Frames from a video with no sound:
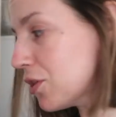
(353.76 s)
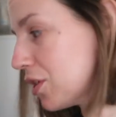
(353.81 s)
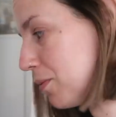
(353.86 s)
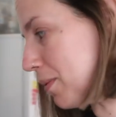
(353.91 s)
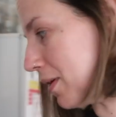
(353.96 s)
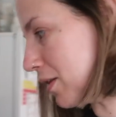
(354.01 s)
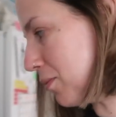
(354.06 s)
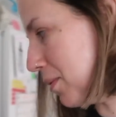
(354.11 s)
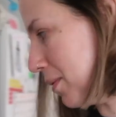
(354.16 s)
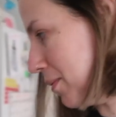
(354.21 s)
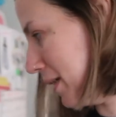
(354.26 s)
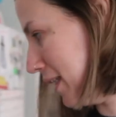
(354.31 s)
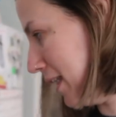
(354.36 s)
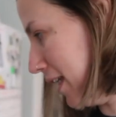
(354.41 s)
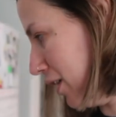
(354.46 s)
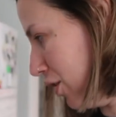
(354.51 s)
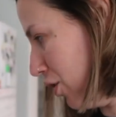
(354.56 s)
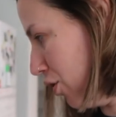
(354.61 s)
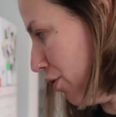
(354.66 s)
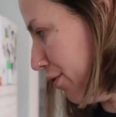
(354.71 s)
just about to make my
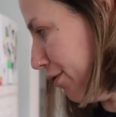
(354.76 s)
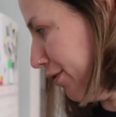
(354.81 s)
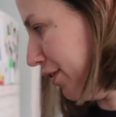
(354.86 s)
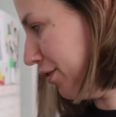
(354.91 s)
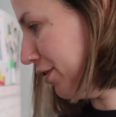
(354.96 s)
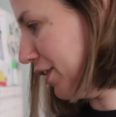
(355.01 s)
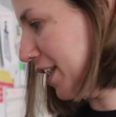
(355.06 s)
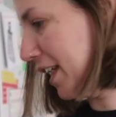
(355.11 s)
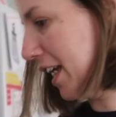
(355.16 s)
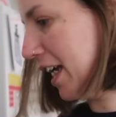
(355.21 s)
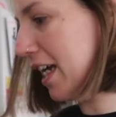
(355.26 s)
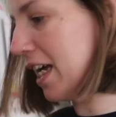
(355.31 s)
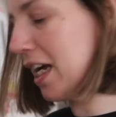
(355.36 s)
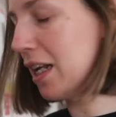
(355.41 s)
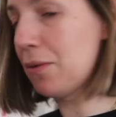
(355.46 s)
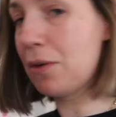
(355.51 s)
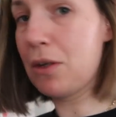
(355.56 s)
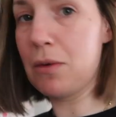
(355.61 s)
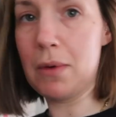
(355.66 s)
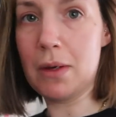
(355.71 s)
second coffee of the day and
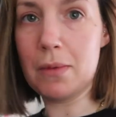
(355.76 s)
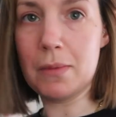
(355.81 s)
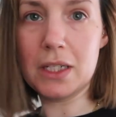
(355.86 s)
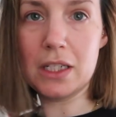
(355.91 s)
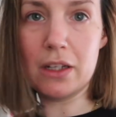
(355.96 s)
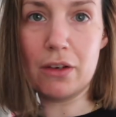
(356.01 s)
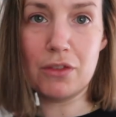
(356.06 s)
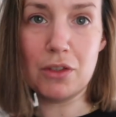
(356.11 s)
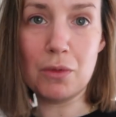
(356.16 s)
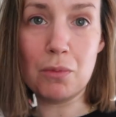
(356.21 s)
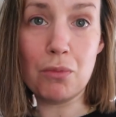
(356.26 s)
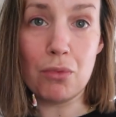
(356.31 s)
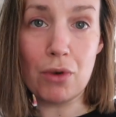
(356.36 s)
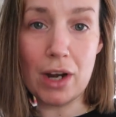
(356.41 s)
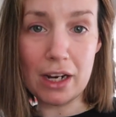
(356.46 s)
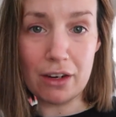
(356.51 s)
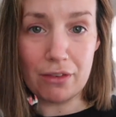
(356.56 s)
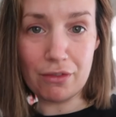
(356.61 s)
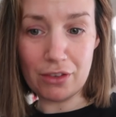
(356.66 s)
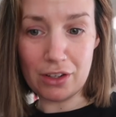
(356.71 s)
I'm gonna make myself some
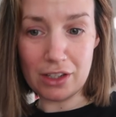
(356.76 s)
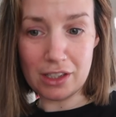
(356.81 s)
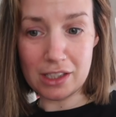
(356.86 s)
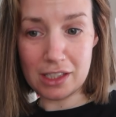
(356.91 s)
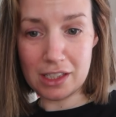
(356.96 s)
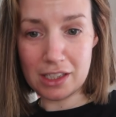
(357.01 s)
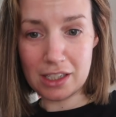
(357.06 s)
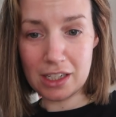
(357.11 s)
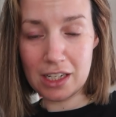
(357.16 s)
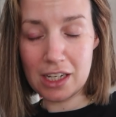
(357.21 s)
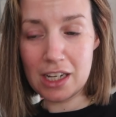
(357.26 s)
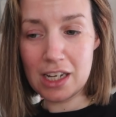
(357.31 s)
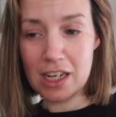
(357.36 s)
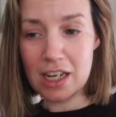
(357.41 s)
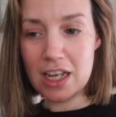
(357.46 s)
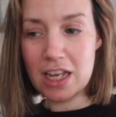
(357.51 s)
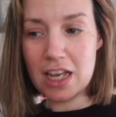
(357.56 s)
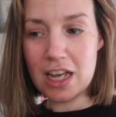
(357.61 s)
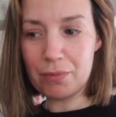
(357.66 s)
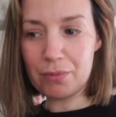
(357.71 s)
breakfast.
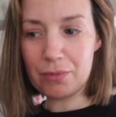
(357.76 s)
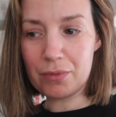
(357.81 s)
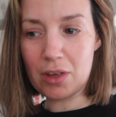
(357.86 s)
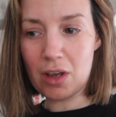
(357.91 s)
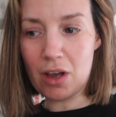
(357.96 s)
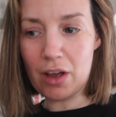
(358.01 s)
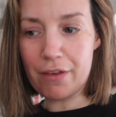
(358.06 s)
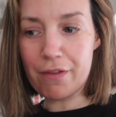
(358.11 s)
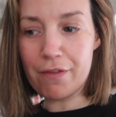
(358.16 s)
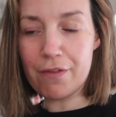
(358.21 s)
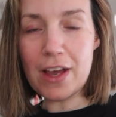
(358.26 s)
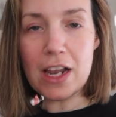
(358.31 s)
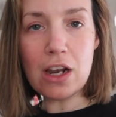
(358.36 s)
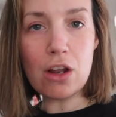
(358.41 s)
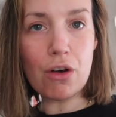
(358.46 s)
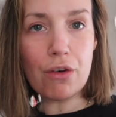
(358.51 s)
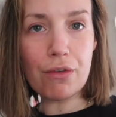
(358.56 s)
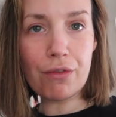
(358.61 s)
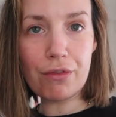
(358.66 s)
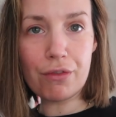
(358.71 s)
I
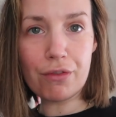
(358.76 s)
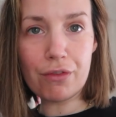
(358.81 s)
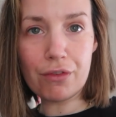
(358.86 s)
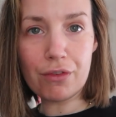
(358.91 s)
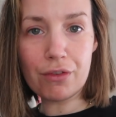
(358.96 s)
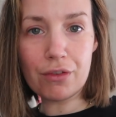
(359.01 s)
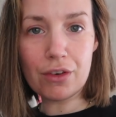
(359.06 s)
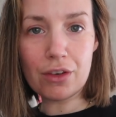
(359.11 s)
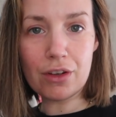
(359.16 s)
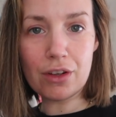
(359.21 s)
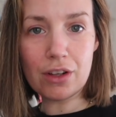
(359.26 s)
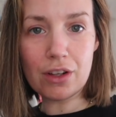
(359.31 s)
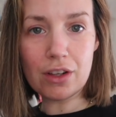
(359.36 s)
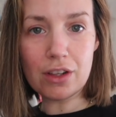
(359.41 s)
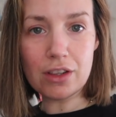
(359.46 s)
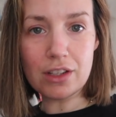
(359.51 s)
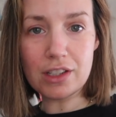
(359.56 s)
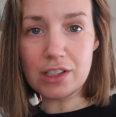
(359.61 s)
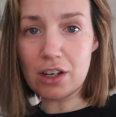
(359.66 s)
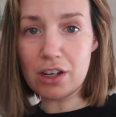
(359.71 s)
fell off
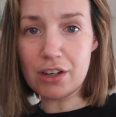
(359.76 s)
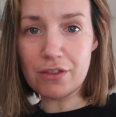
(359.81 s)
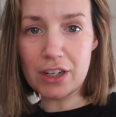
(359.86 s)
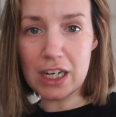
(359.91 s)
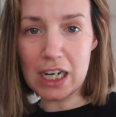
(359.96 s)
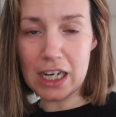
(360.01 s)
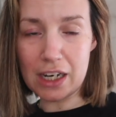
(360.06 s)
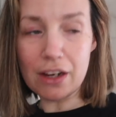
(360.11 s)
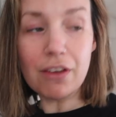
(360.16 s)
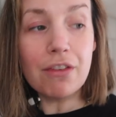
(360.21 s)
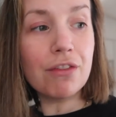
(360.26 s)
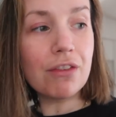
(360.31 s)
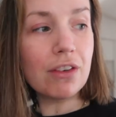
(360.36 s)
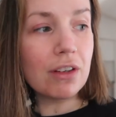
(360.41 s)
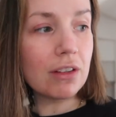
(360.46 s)
the side of a cliff.